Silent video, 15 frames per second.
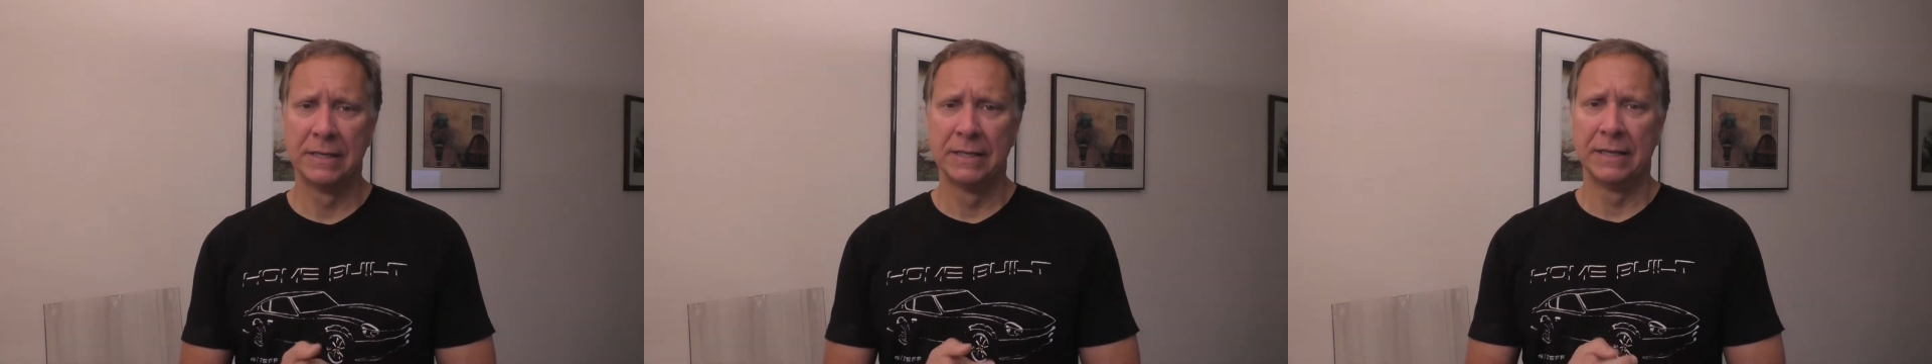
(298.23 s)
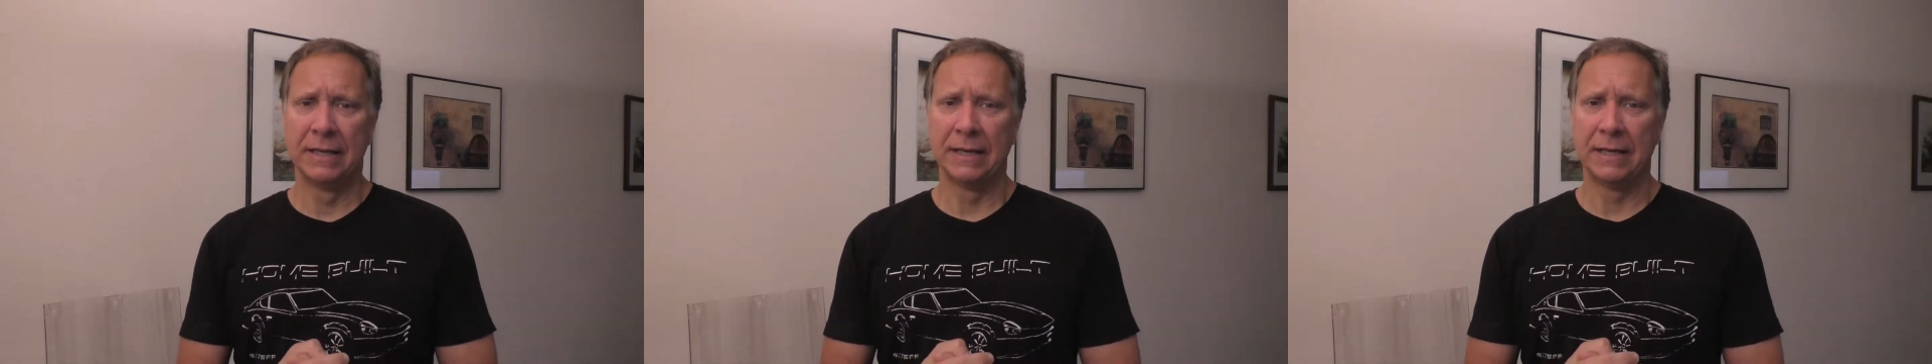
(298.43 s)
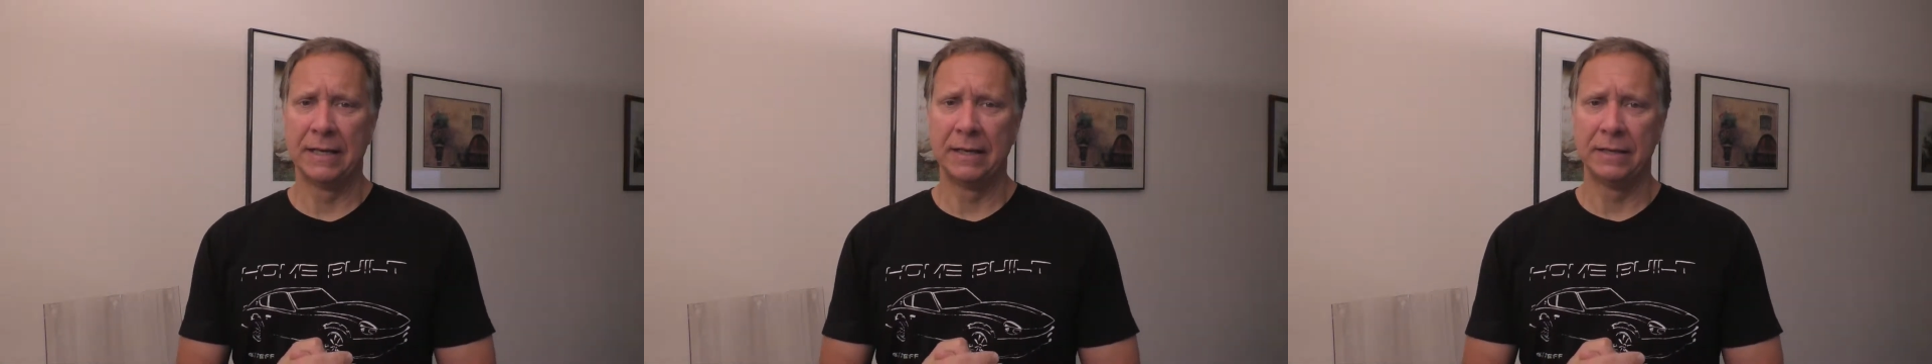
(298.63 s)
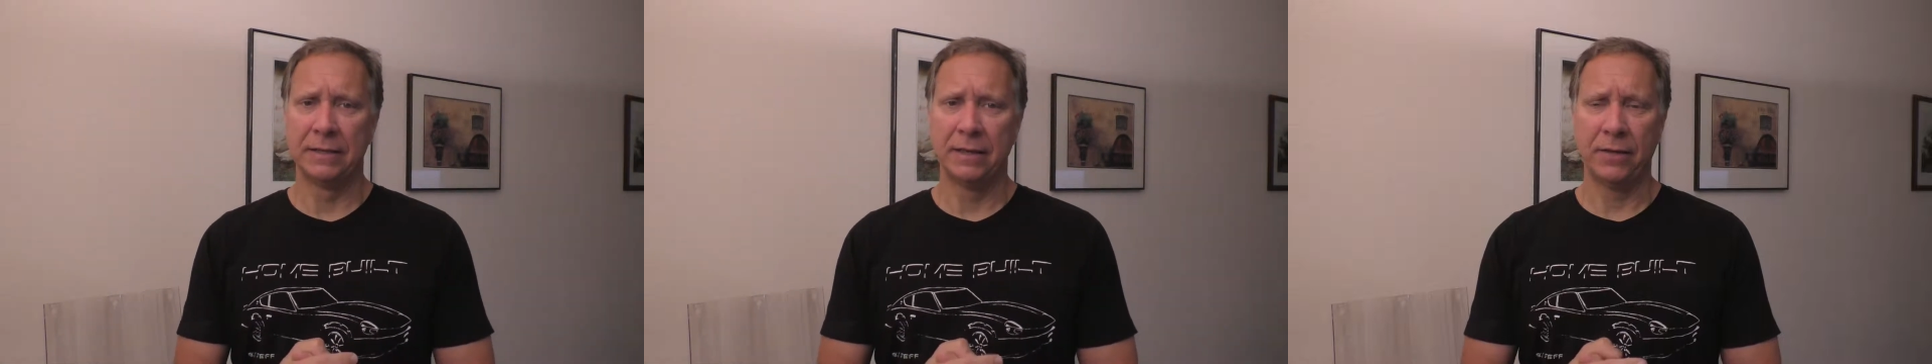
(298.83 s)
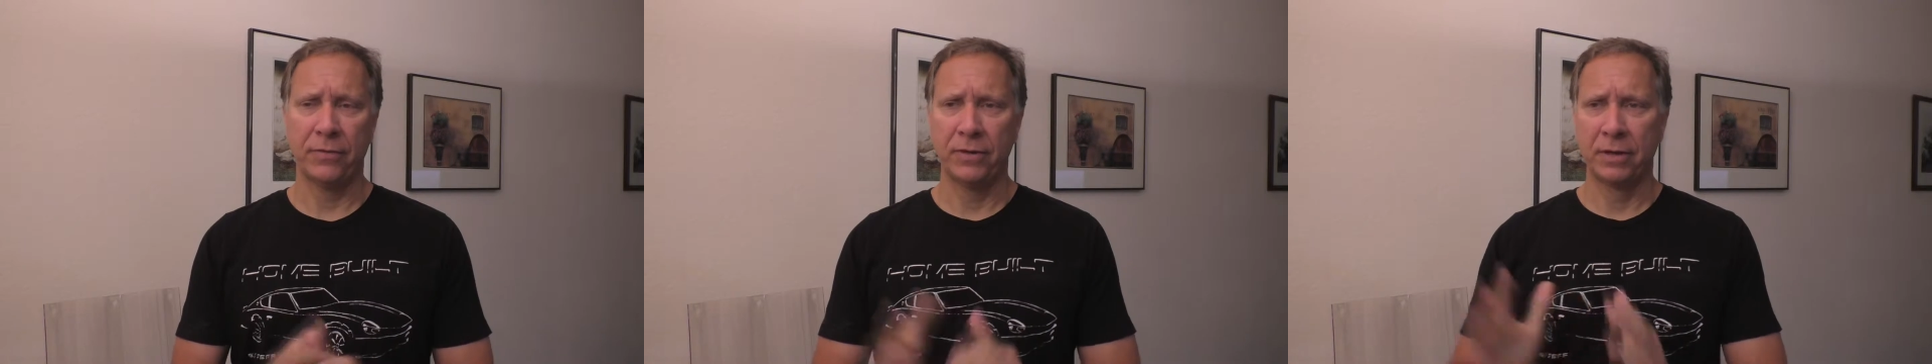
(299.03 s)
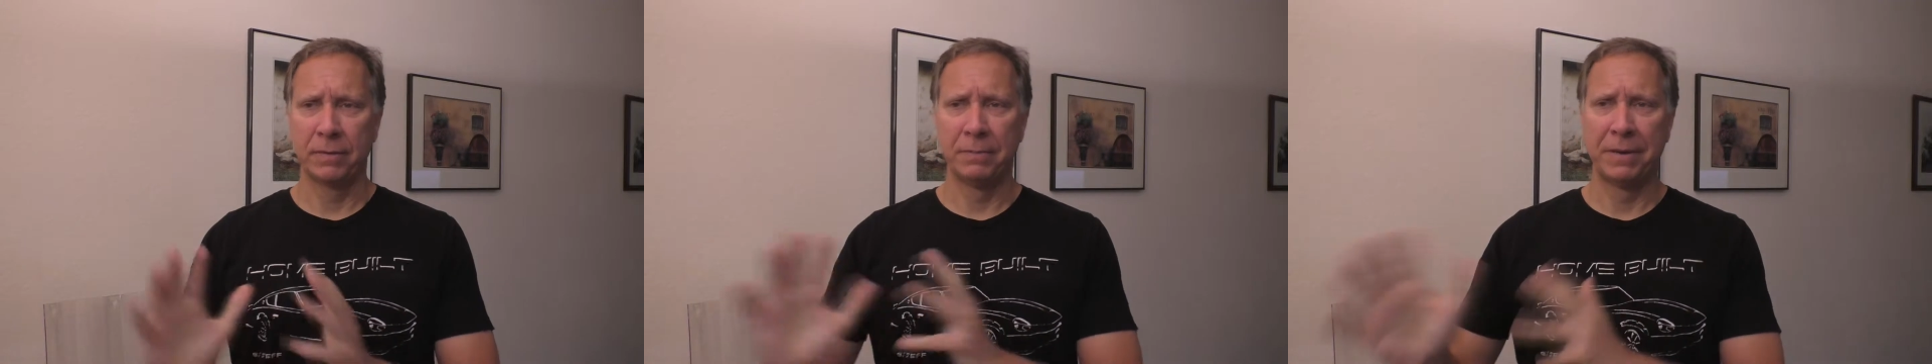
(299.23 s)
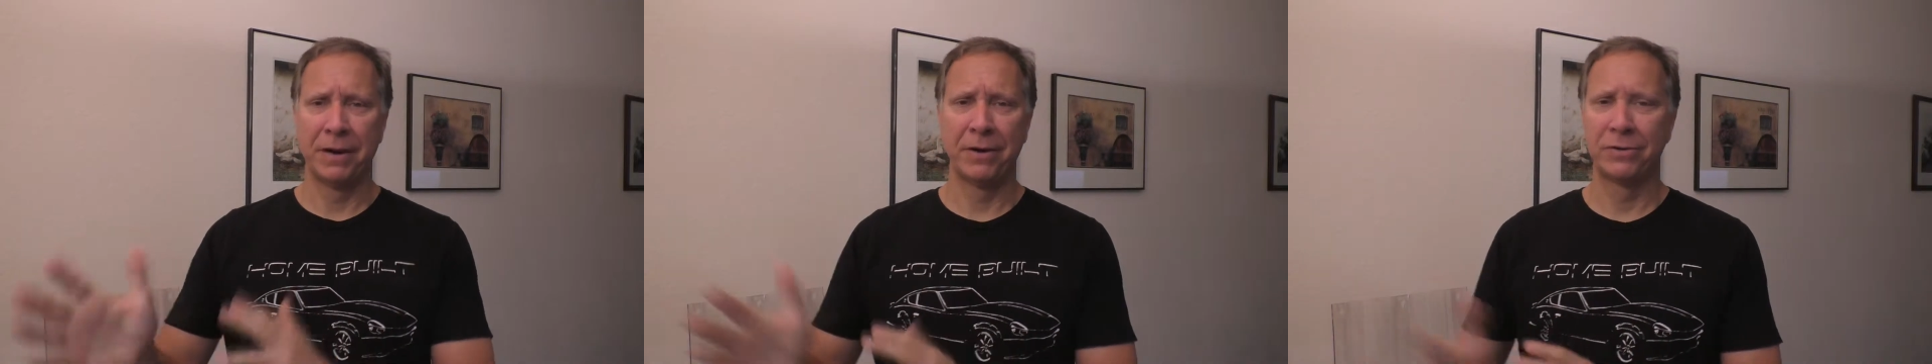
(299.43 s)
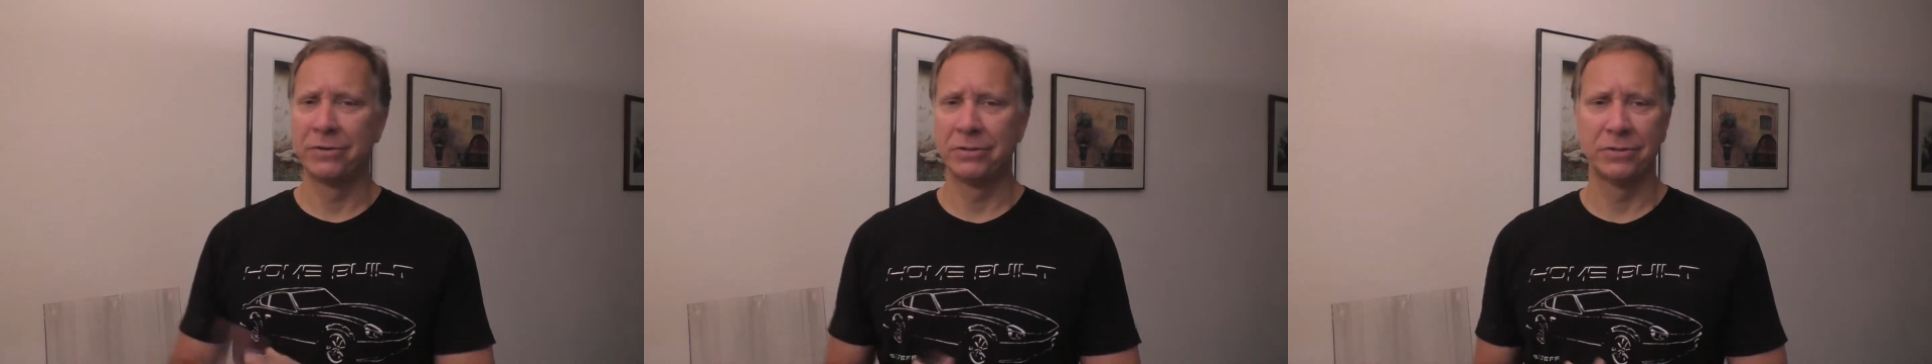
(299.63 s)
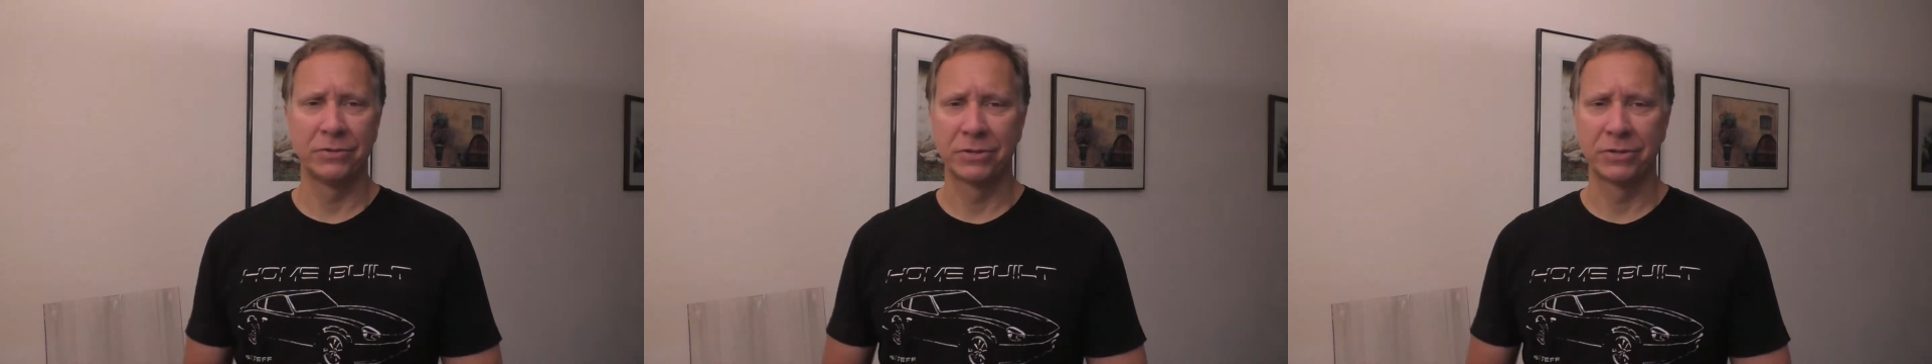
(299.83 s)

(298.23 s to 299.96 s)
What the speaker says: Nothing compared to